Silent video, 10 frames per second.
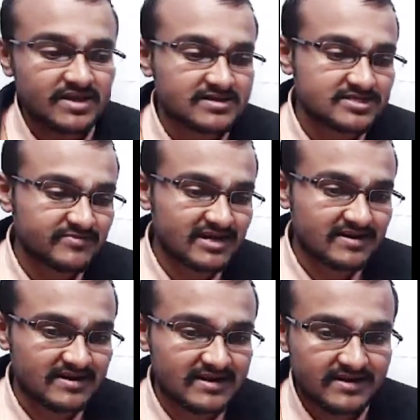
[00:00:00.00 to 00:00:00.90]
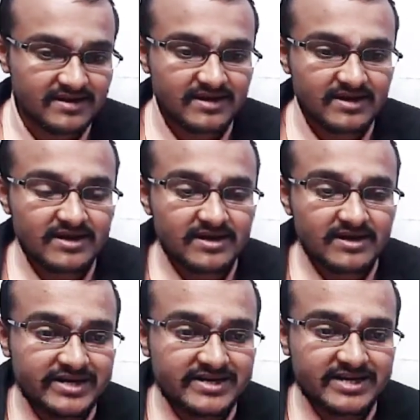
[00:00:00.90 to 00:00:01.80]
Similarly,
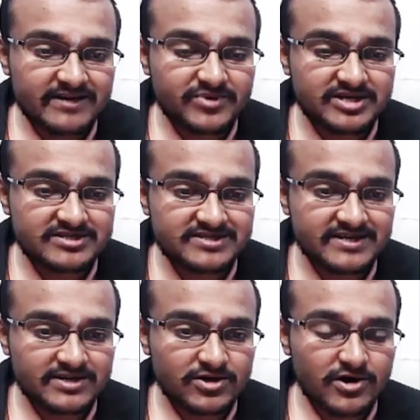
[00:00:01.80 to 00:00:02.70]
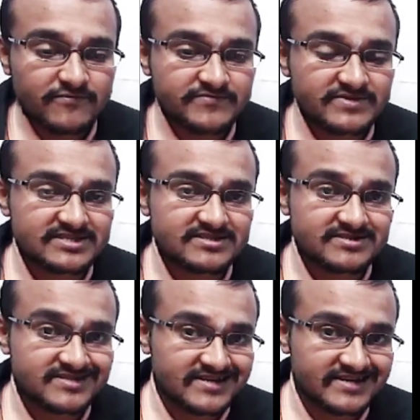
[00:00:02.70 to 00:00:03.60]
20% of
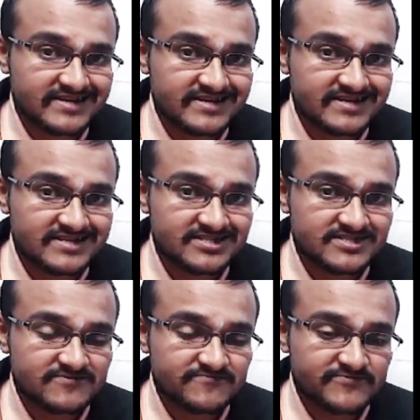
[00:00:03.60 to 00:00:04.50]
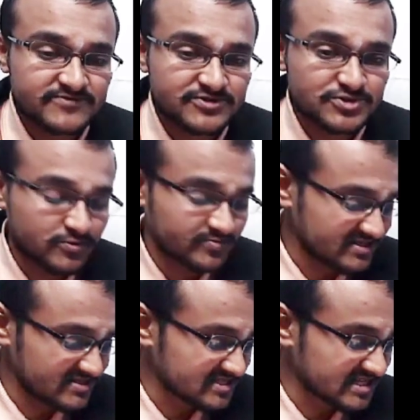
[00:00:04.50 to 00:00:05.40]
these CDs should be
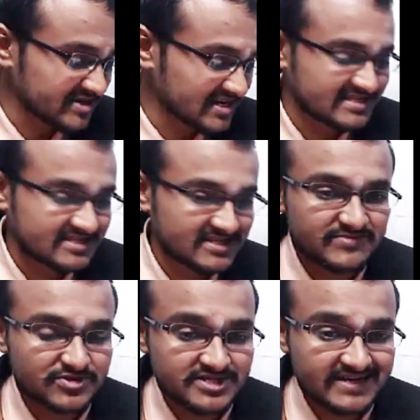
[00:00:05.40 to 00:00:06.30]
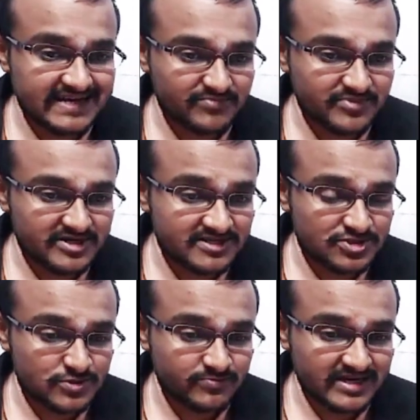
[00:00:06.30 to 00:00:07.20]
semi-classical music, 10%
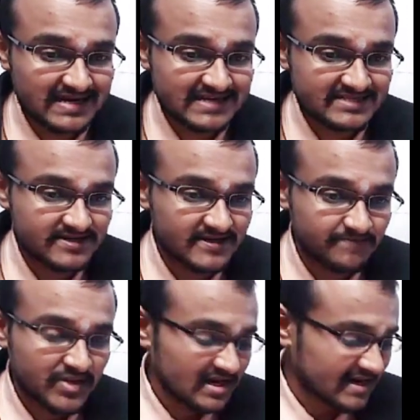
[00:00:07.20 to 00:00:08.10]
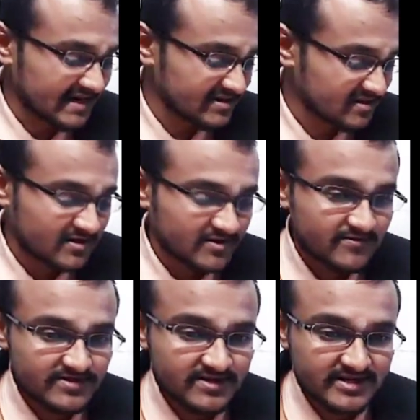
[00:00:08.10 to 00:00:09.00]
should be classical, and
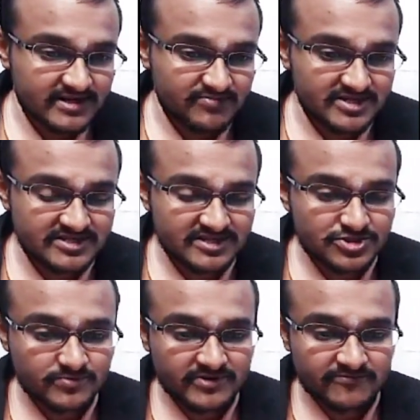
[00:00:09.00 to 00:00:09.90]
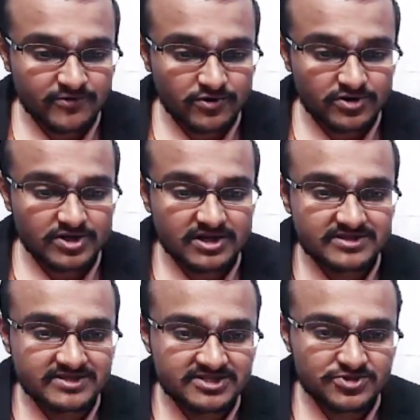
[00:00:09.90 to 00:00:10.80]
30% should be folk.
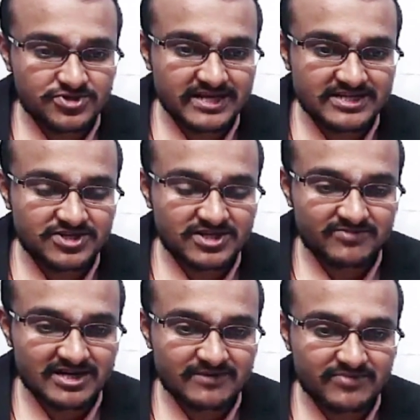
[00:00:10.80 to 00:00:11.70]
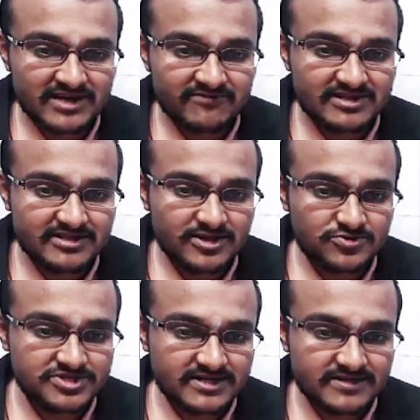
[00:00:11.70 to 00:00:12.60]
This you should actually multiply
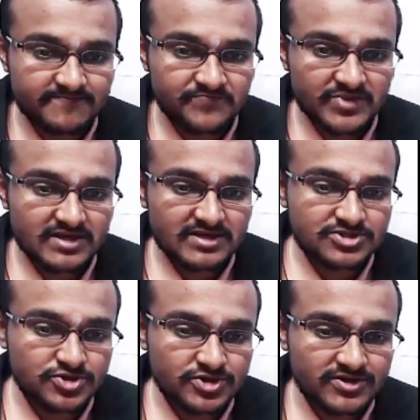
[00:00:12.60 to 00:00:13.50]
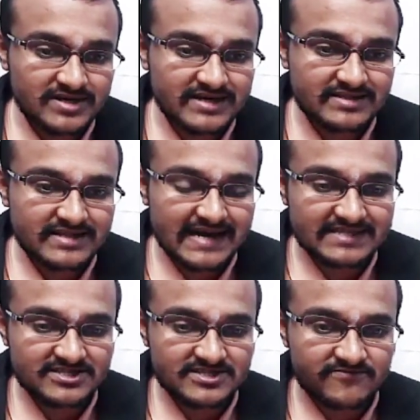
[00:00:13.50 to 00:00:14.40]
with 1000. So you will get
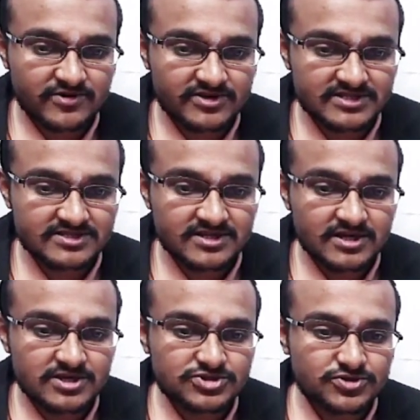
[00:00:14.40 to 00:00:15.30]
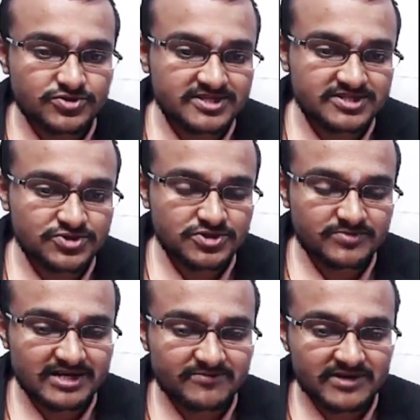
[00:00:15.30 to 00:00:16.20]
the answer for this. So this
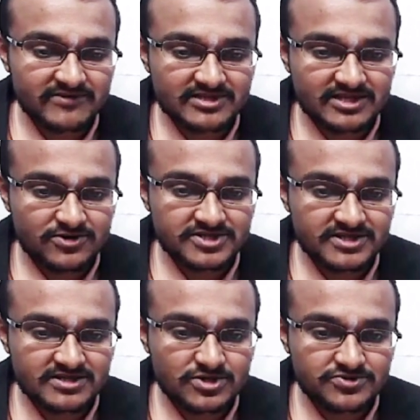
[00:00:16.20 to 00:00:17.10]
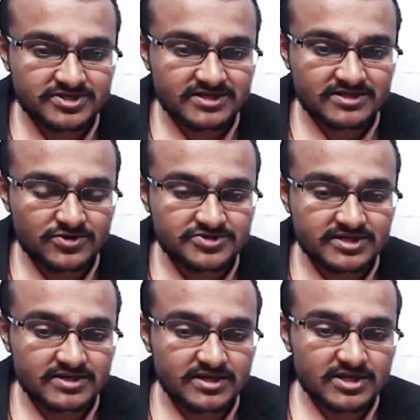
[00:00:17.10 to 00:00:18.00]
you should multiply with 1000, 1000,
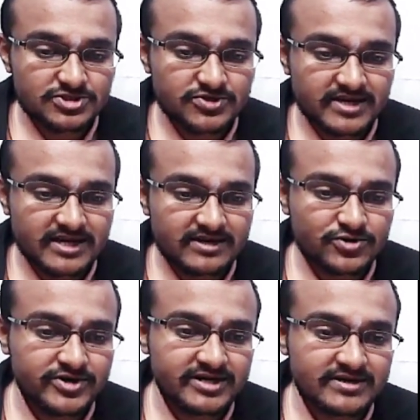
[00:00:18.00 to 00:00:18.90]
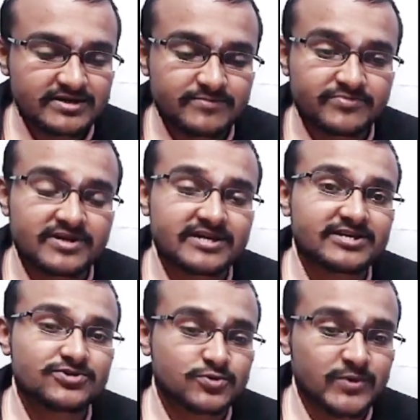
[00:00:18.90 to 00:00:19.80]
1000. So you can do it
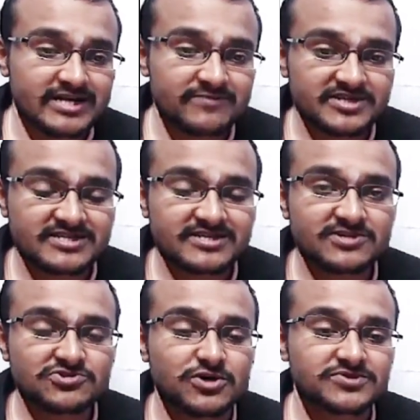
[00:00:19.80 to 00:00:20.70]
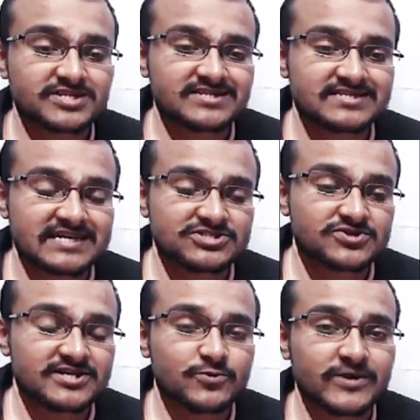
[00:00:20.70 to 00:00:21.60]
into 20% into 1000 is
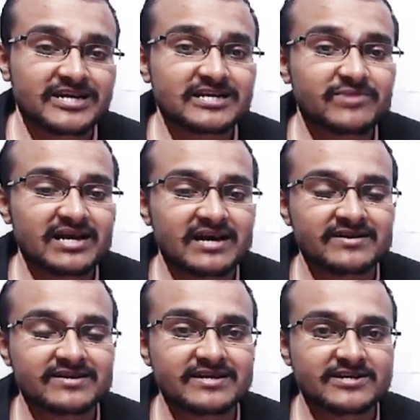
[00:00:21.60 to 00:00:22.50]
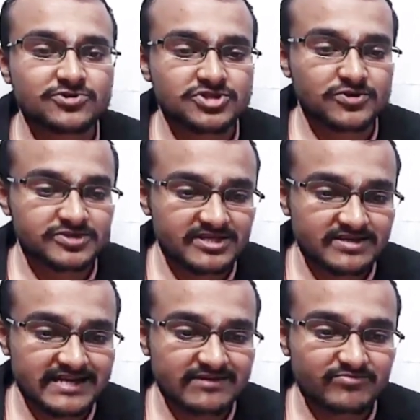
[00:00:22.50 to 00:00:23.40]
actually 20 by 100 into
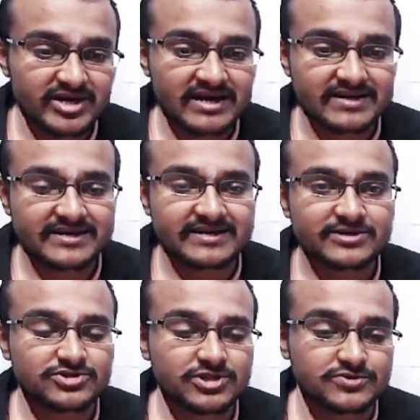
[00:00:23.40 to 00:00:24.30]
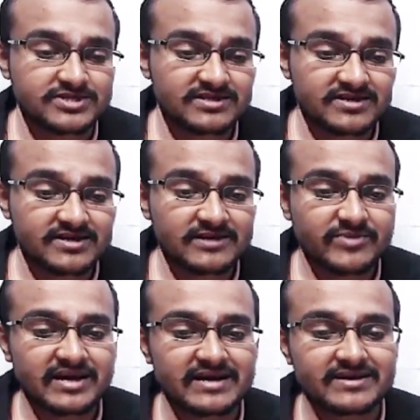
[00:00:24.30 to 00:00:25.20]
1000, 10 by 100 into 1000,
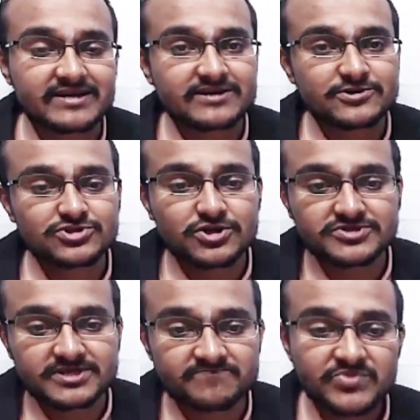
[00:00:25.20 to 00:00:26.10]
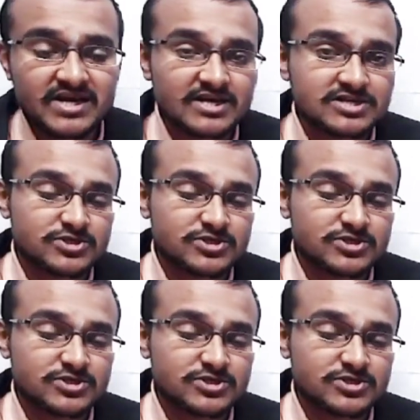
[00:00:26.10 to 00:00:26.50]
30 by 100 into 1000.